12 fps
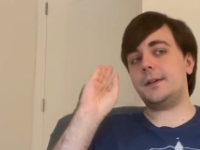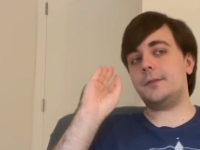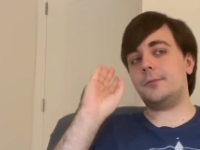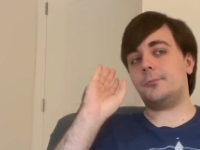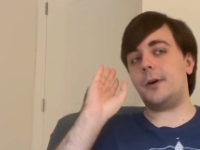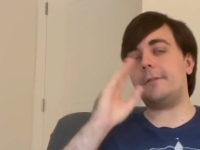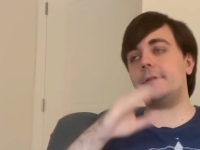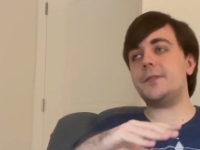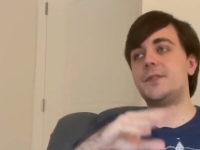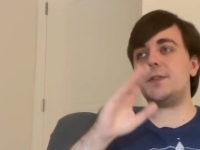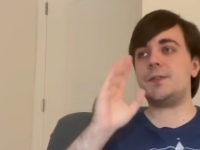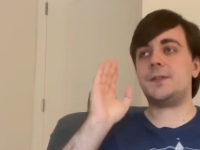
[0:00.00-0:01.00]

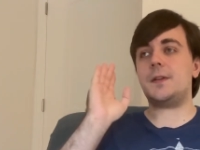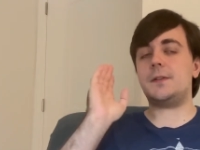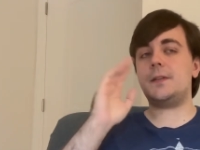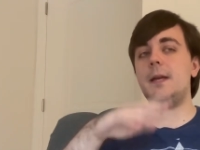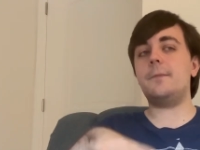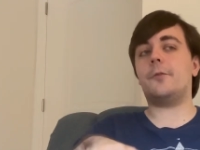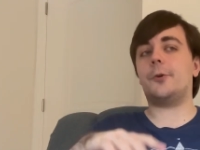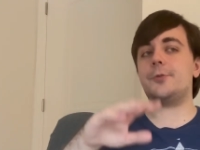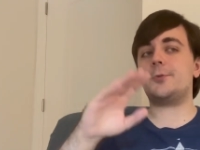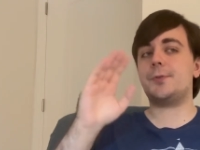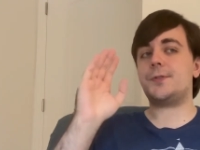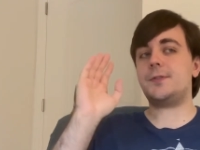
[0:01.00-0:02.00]
references to Team
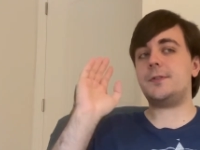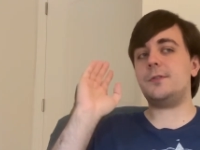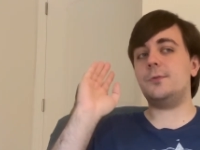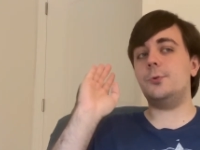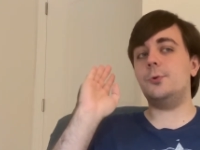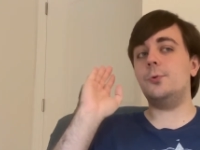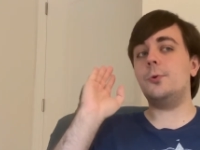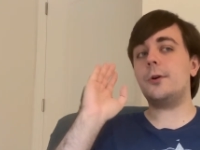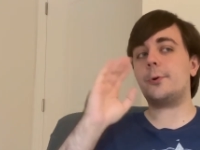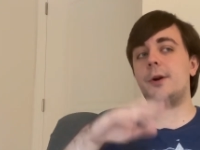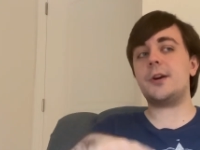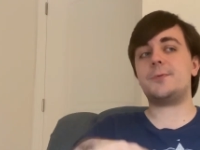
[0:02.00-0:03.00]
Fortress Two,
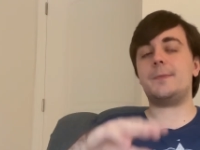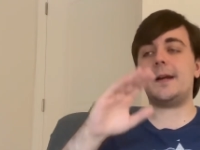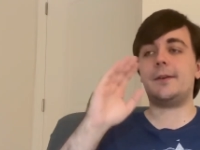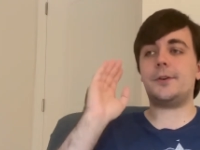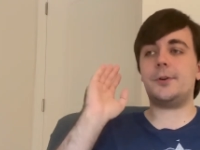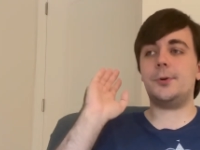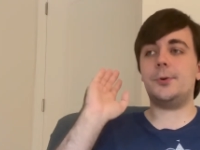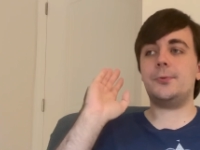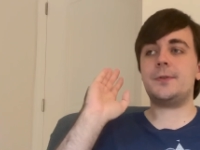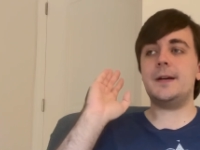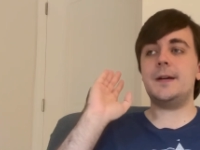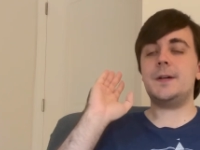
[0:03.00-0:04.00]
Crash Bandicoot,